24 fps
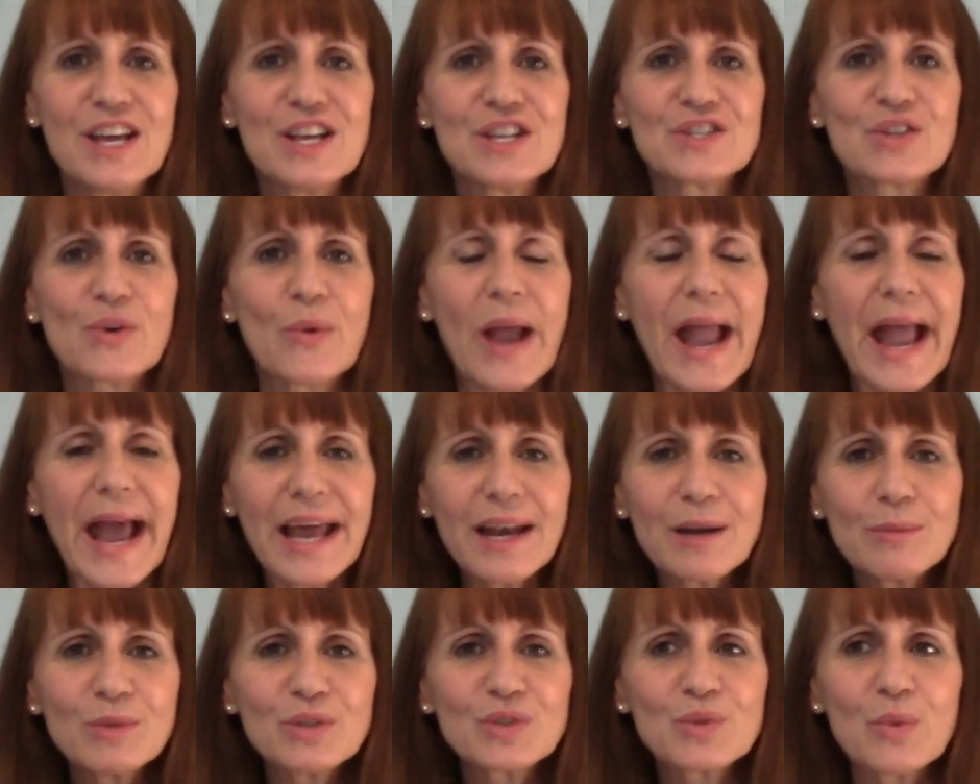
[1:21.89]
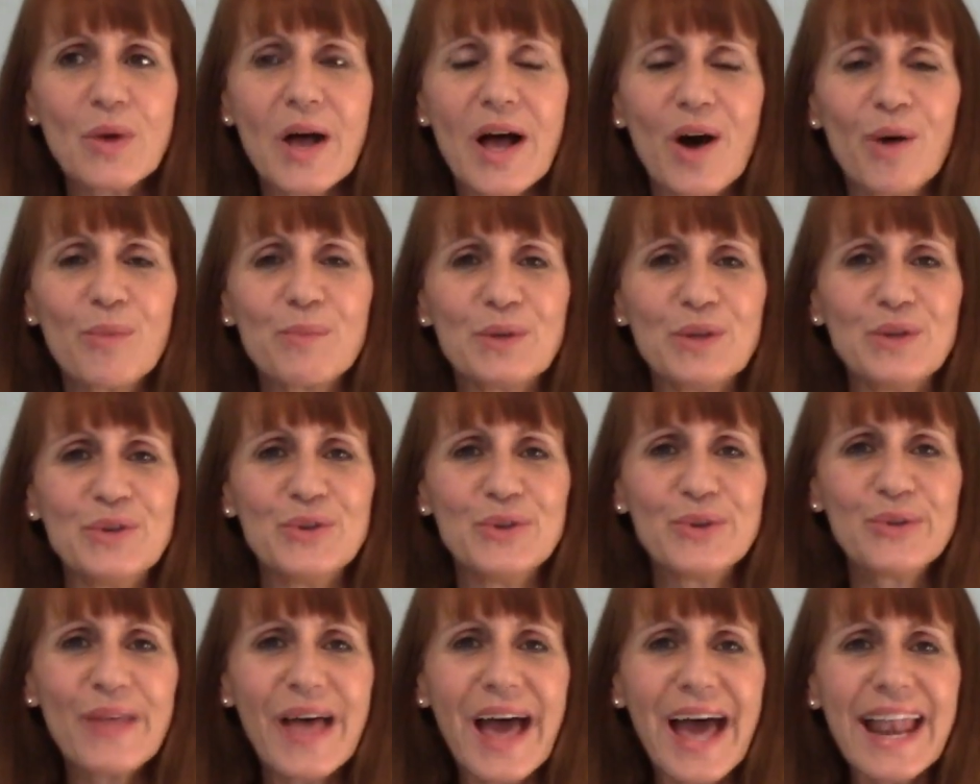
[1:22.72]
So animals will help you
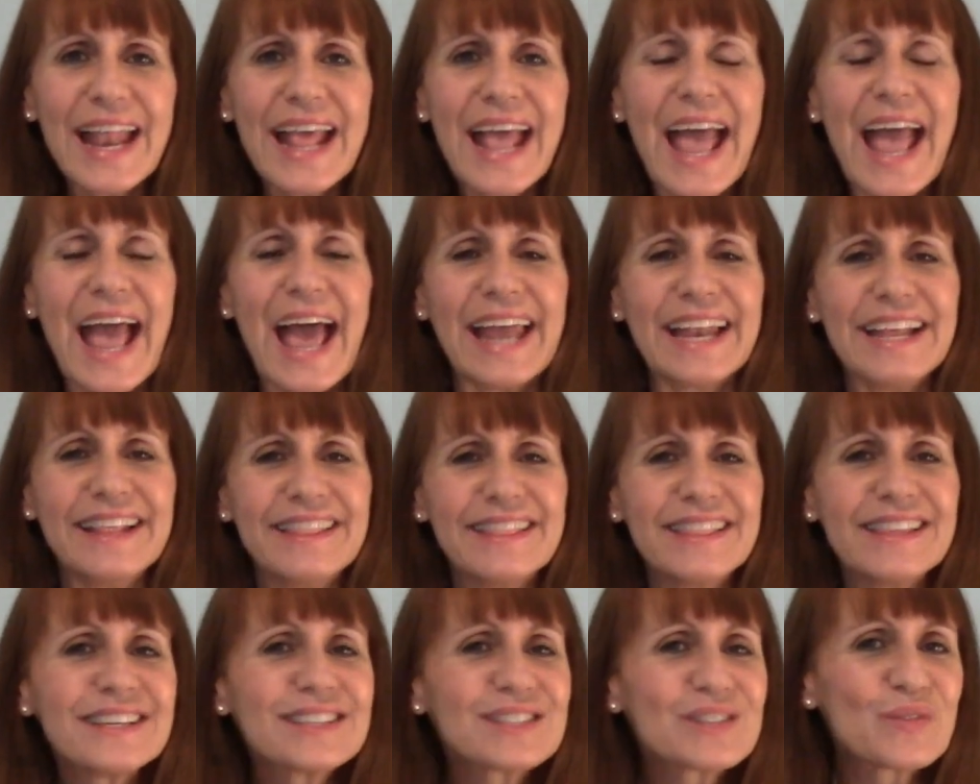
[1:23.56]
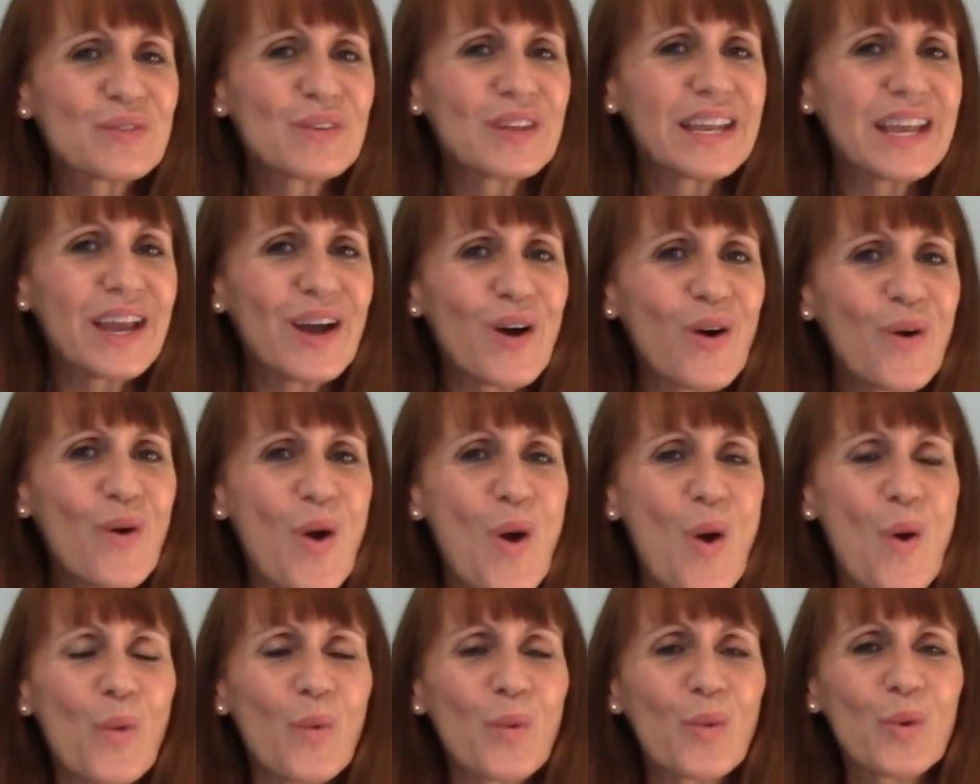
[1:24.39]
do that. And in this video,
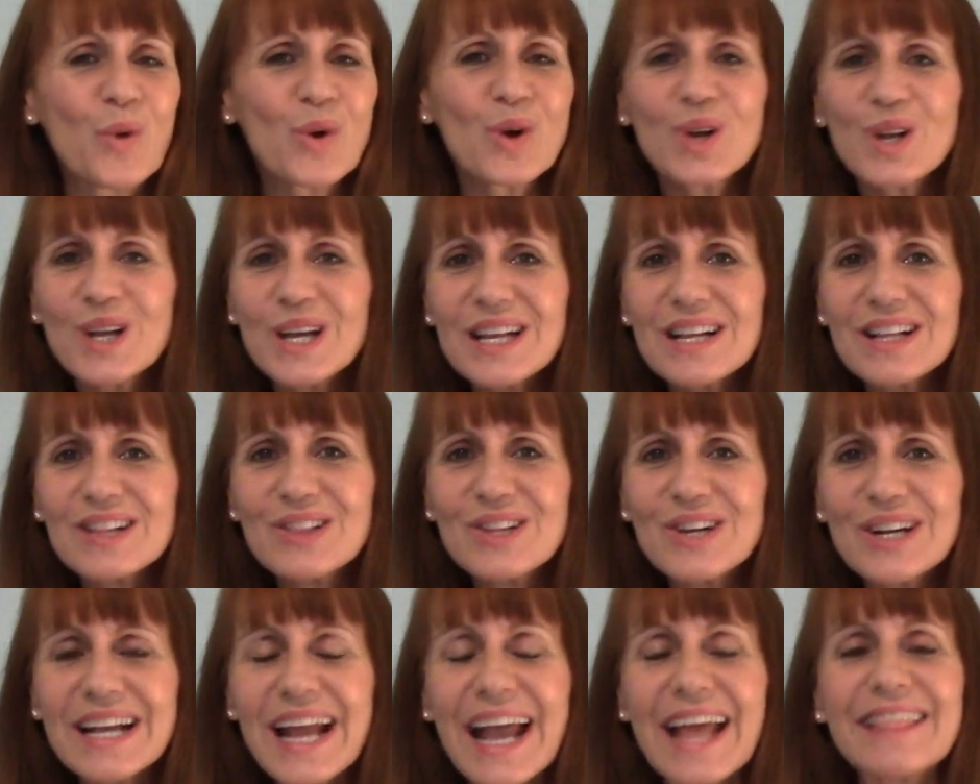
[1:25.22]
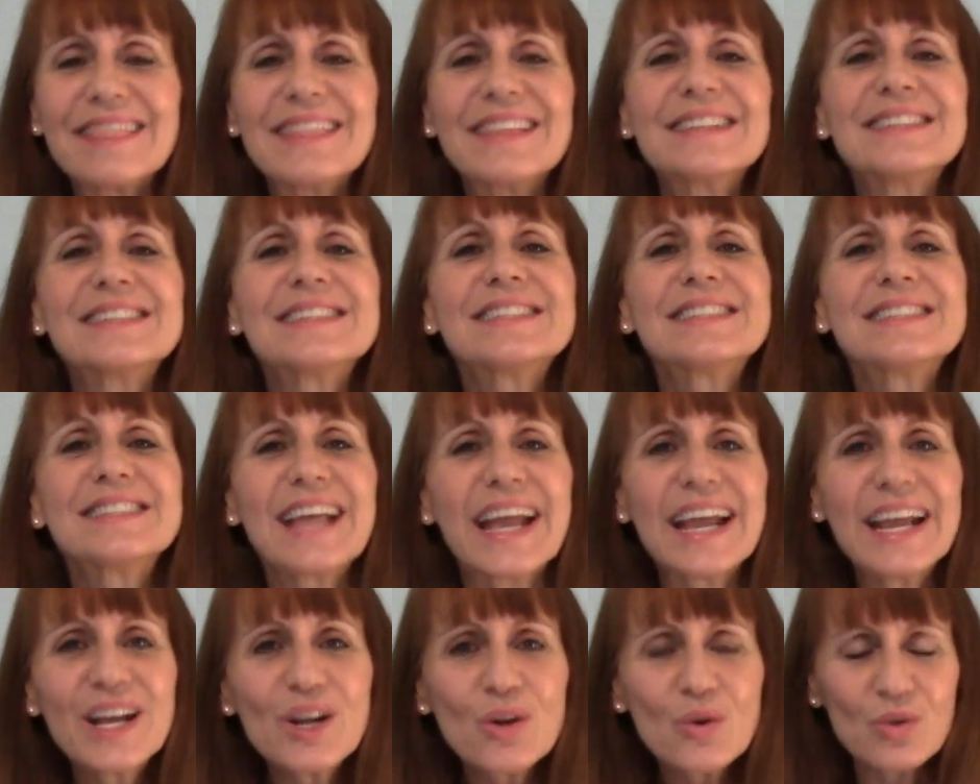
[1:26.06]
we're gonna look at the
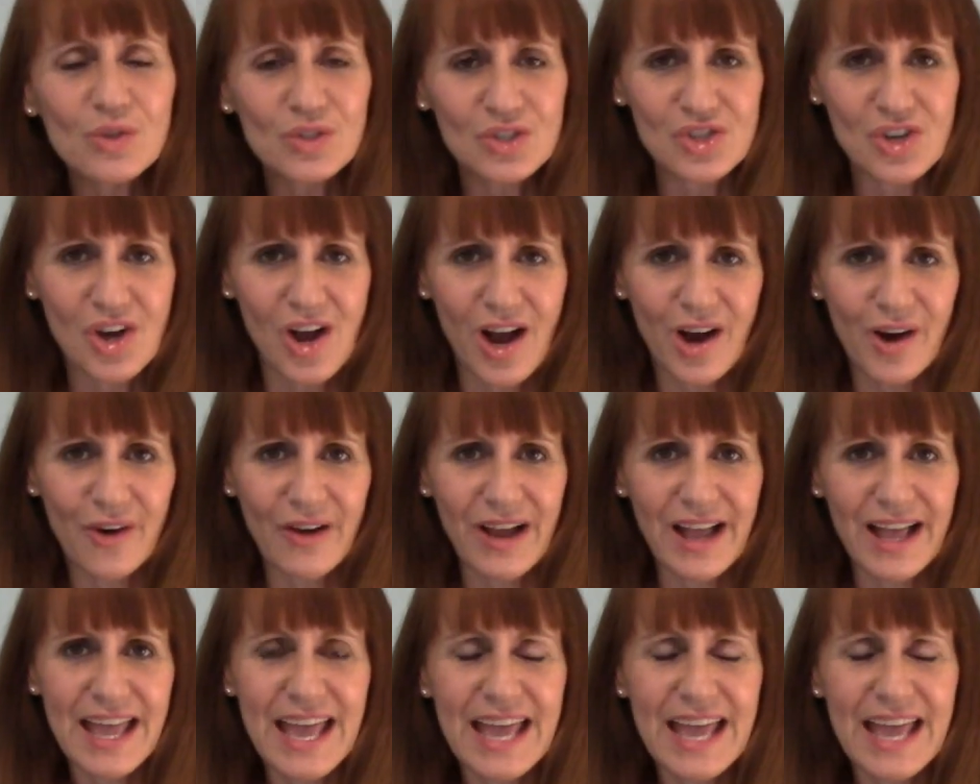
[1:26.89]
sacral chakra.